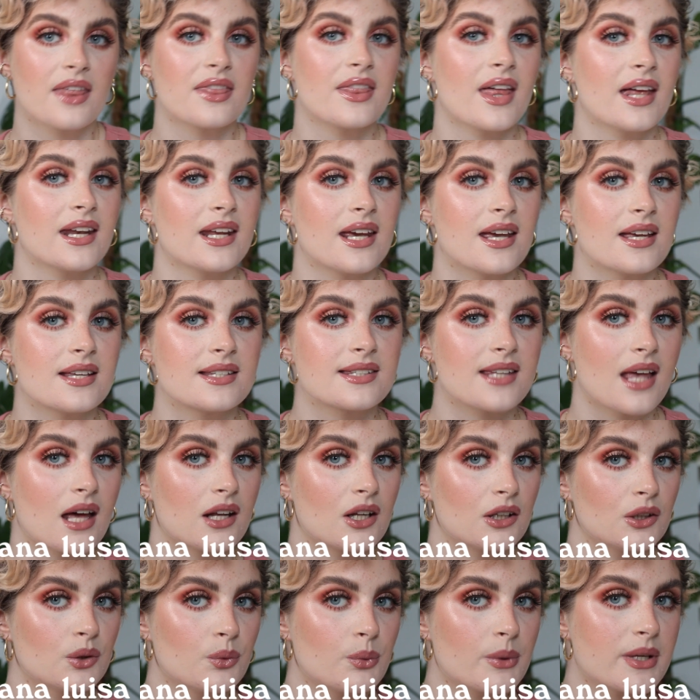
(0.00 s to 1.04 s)
and that is
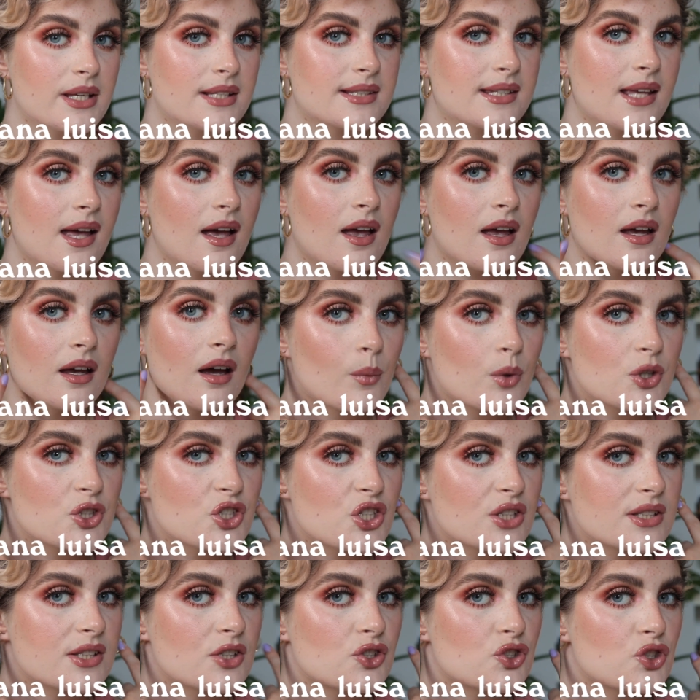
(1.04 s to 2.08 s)
Ana Luisa,
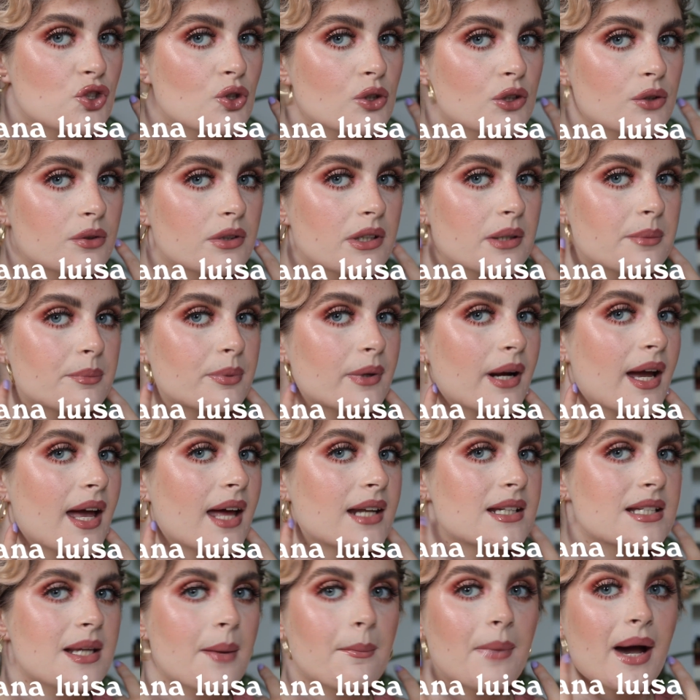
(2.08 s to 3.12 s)
which is a jewelry
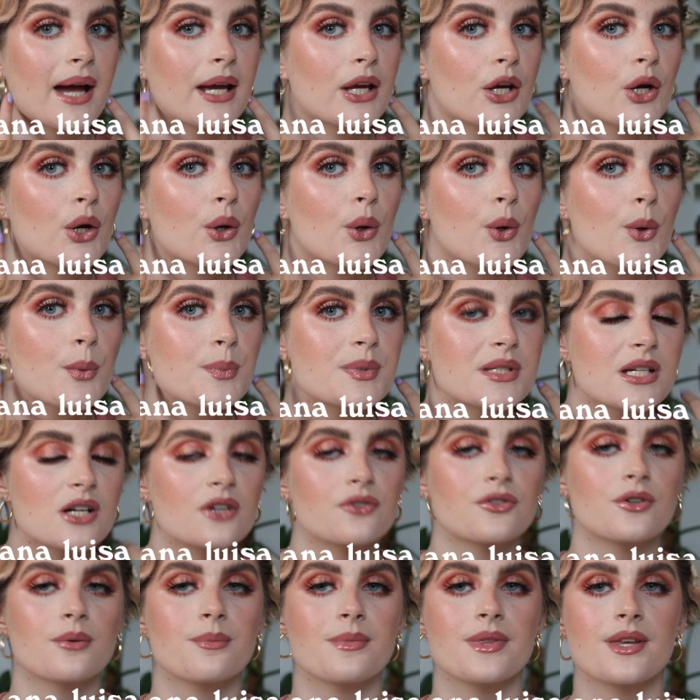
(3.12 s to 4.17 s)
brand. My hoops are
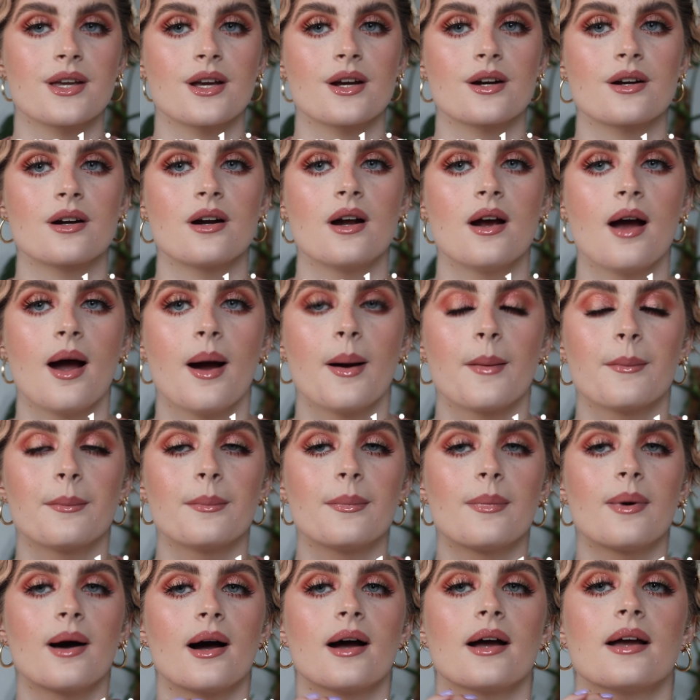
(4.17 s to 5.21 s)
from there.
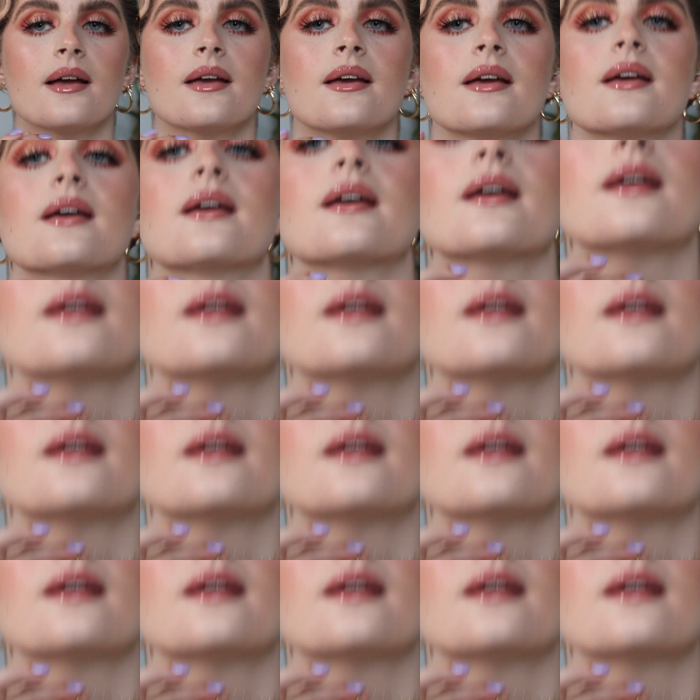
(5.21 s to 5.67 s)
My